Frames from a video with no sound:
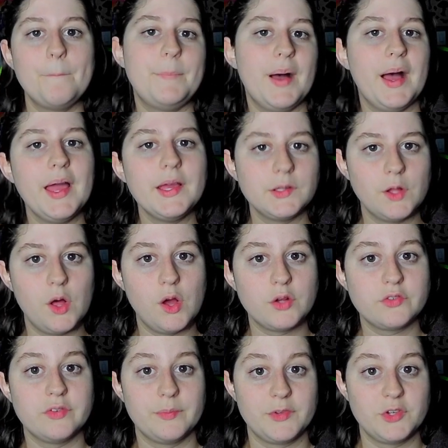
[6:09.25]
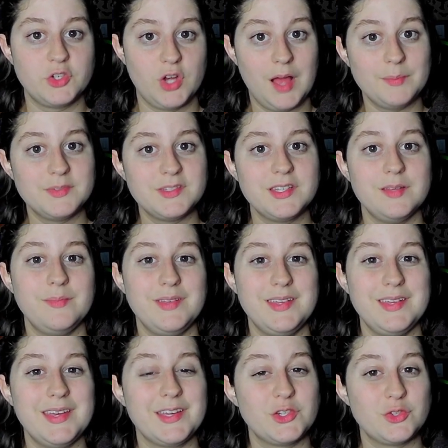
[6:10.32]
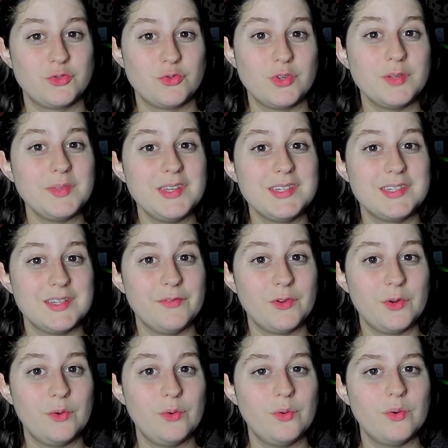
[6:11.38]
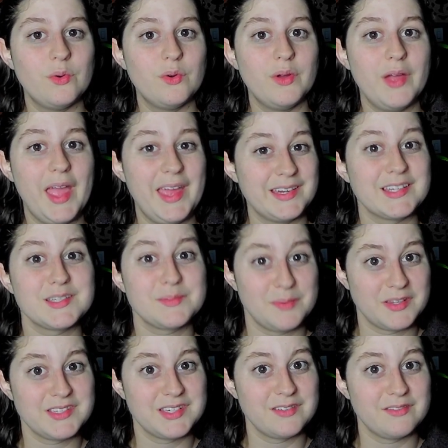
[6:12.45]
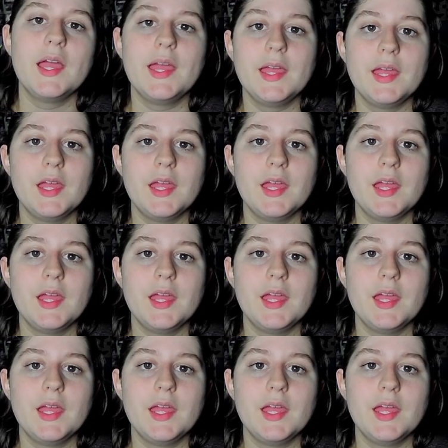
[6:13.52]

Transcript: Buying longs from the shops can be extremely difficult and expensive.